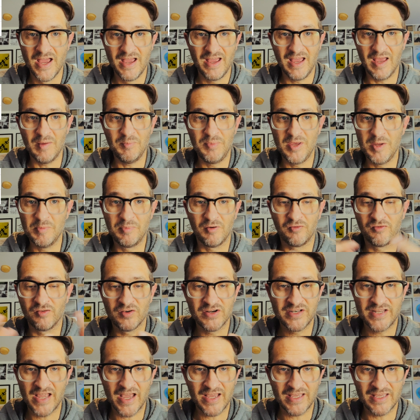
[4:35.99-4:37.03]
And people for
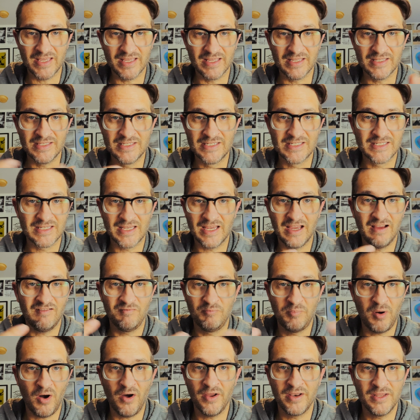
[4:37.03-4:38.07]
decades
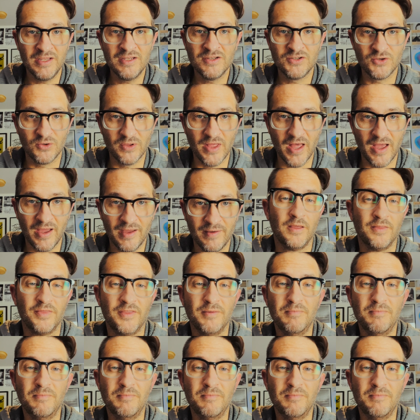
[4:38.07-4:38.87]
have bought into that.